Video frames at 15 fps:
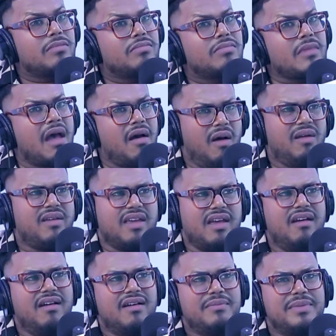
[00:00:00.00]
Oh, yeah.
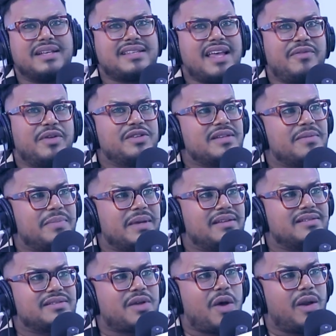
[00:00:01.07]
Because I went to St.
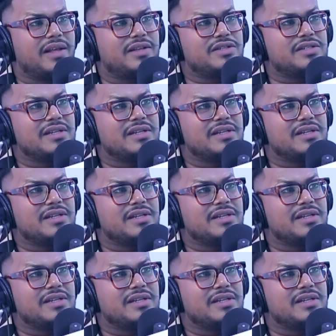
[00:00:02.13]
Peter's College.